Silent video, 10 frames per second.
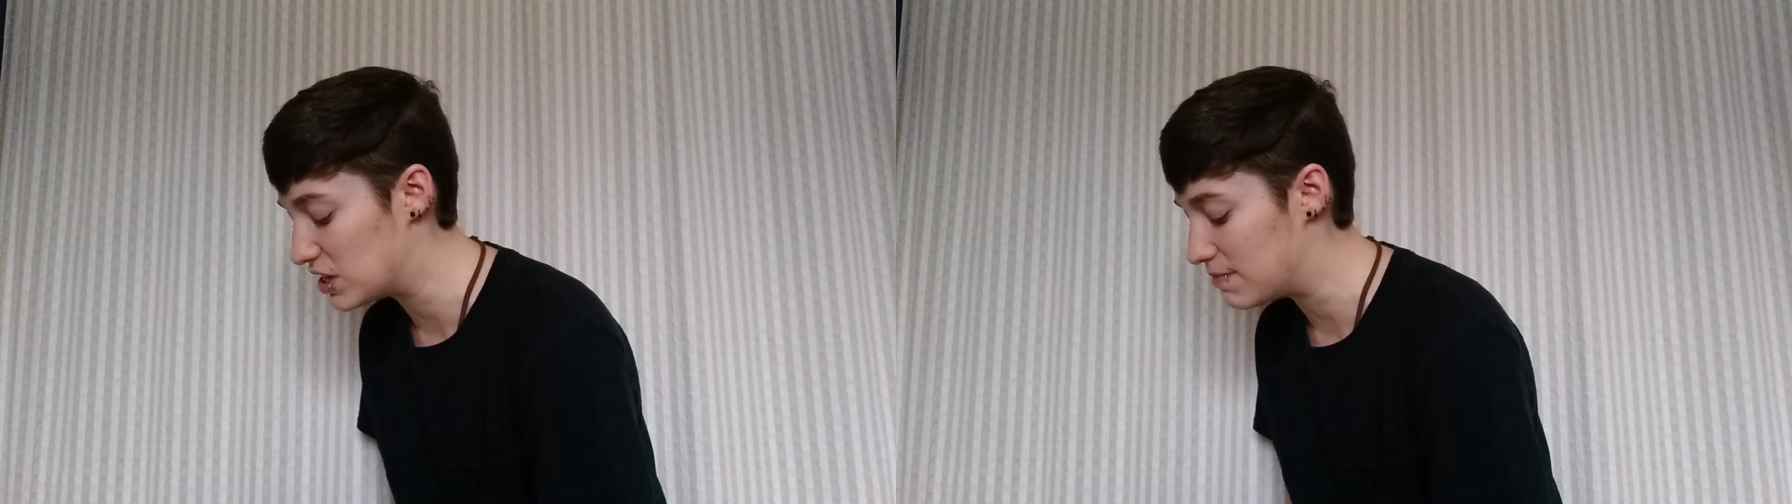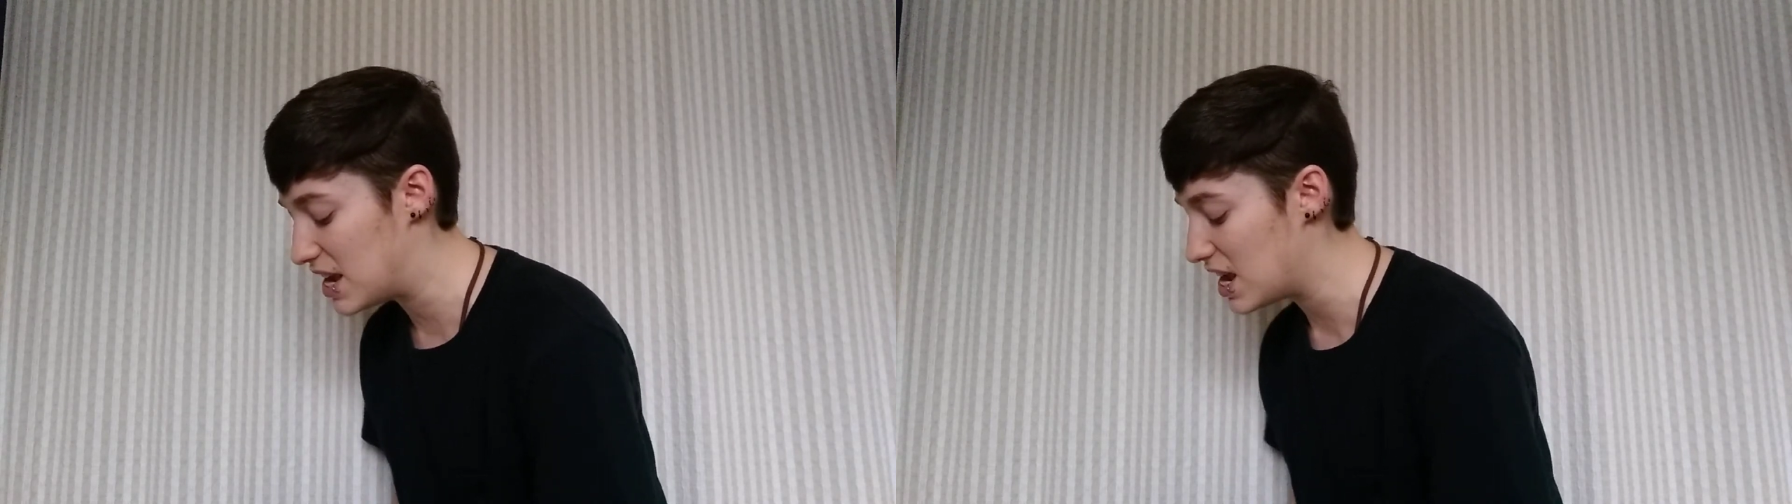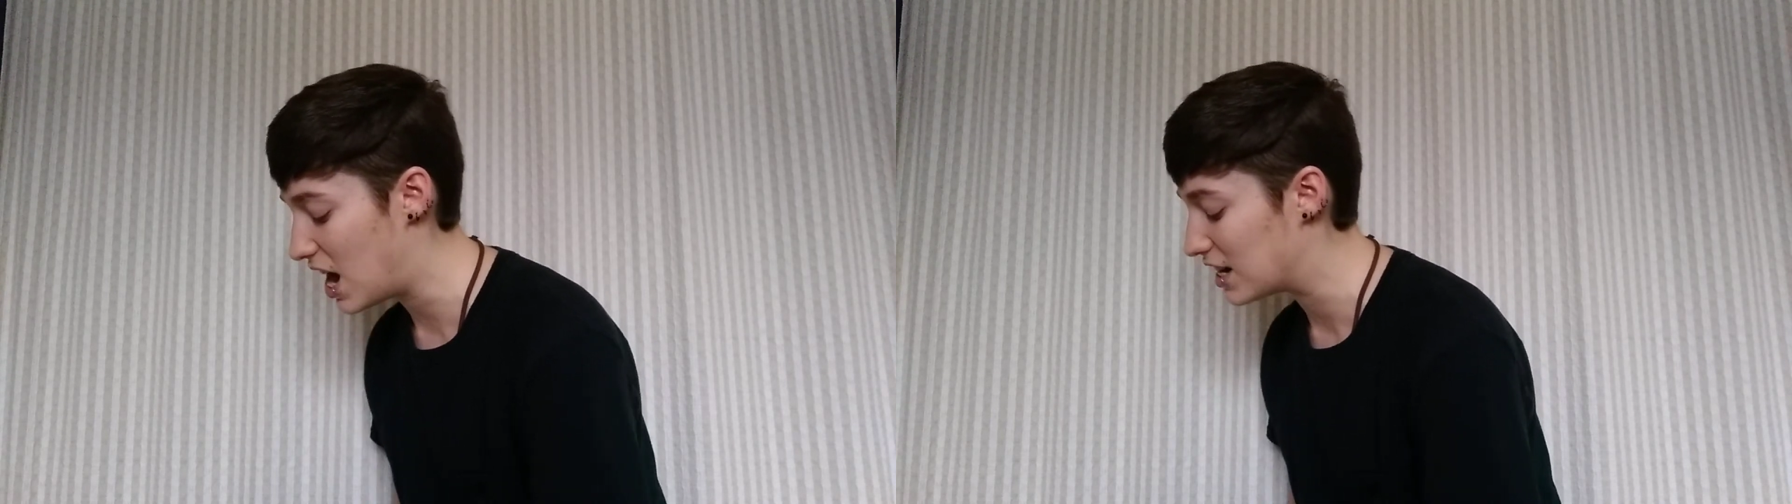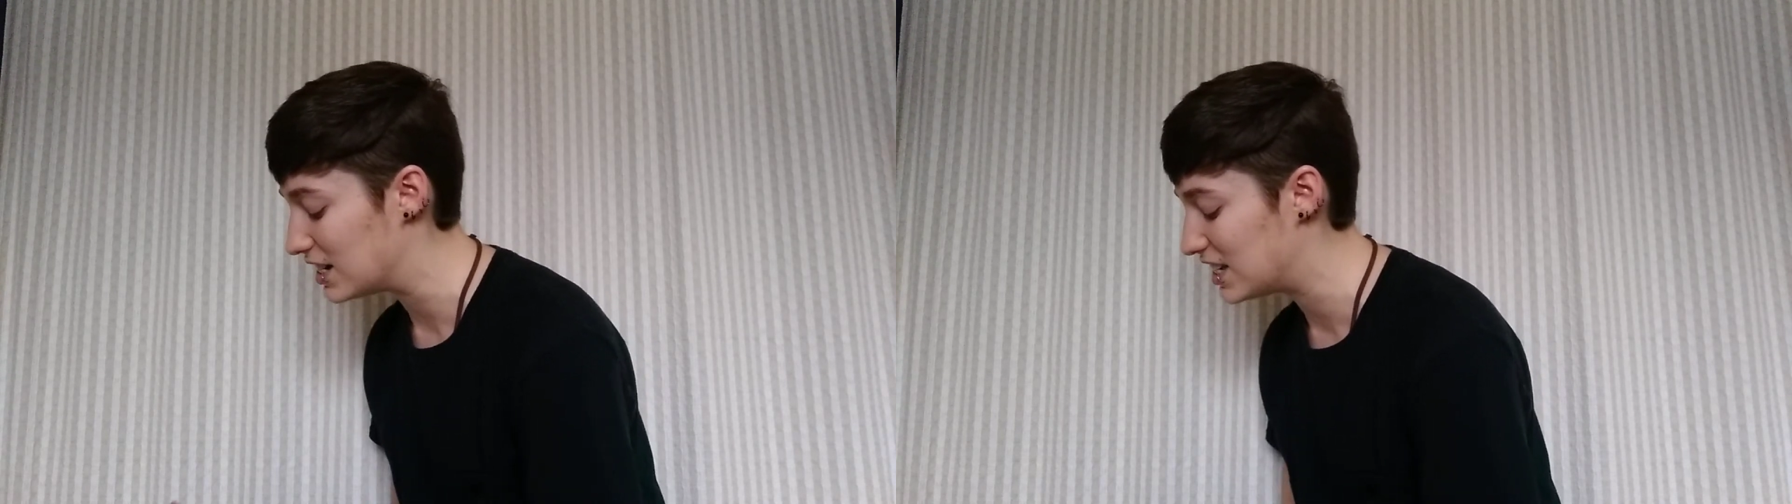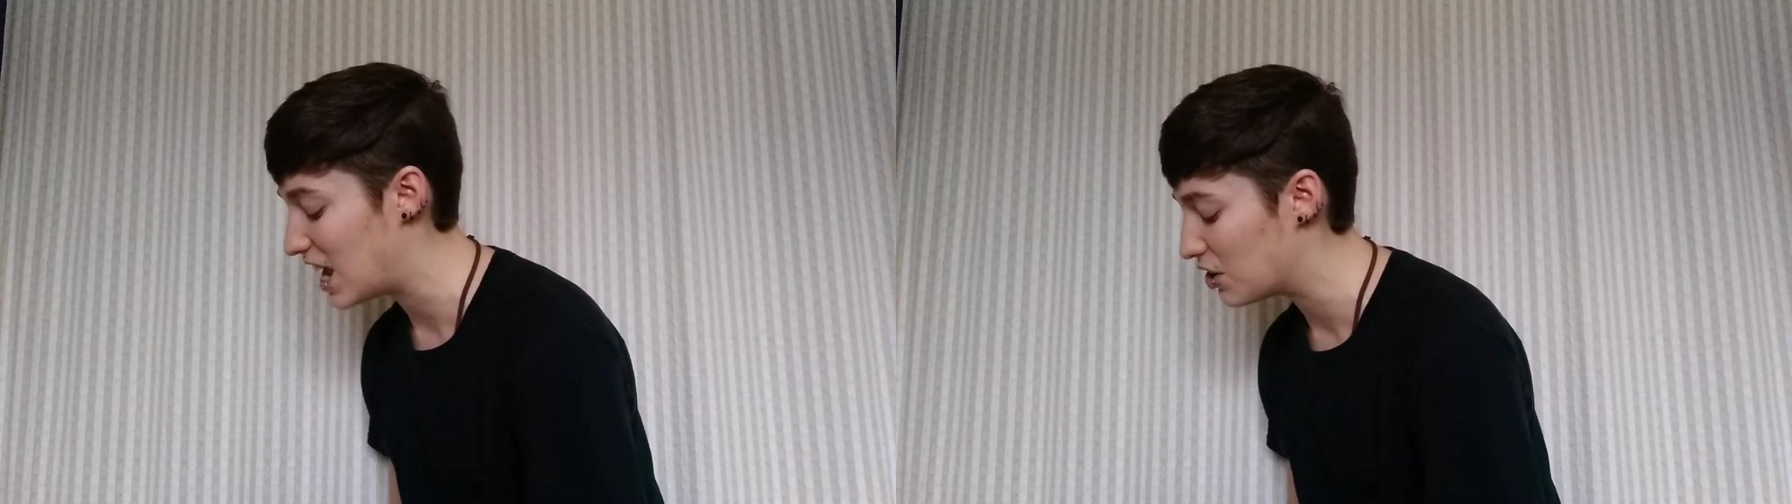to me, I
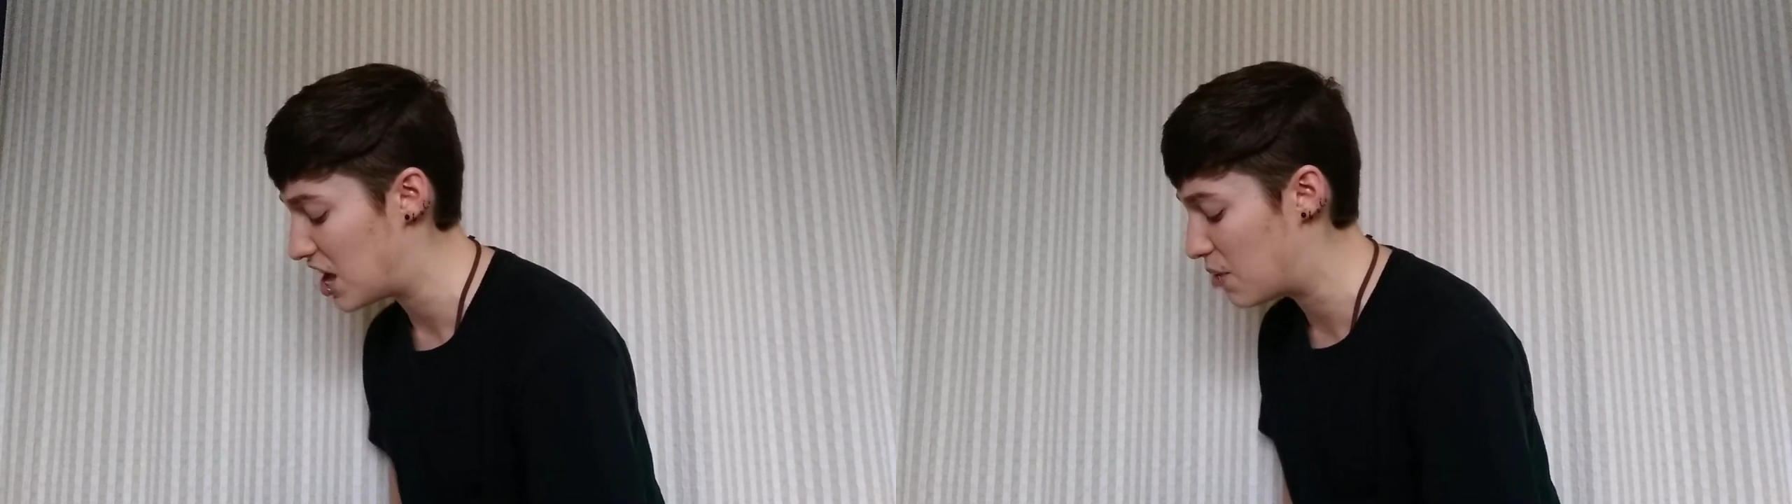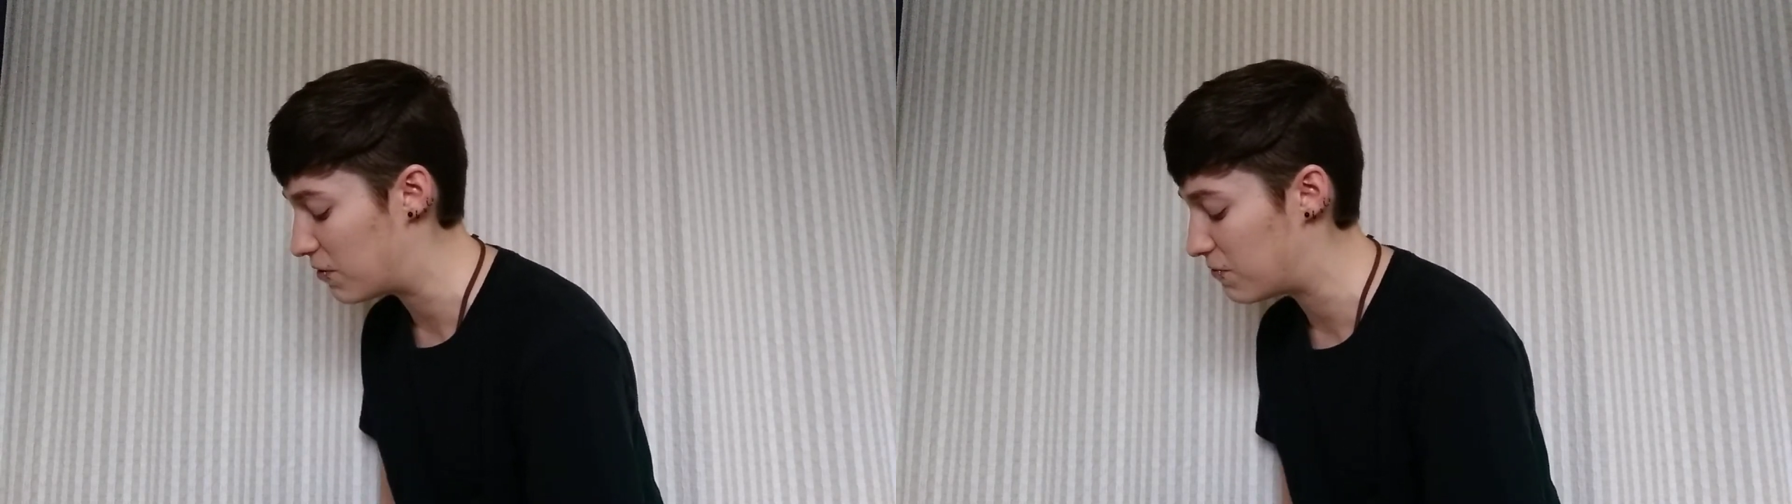could tell they were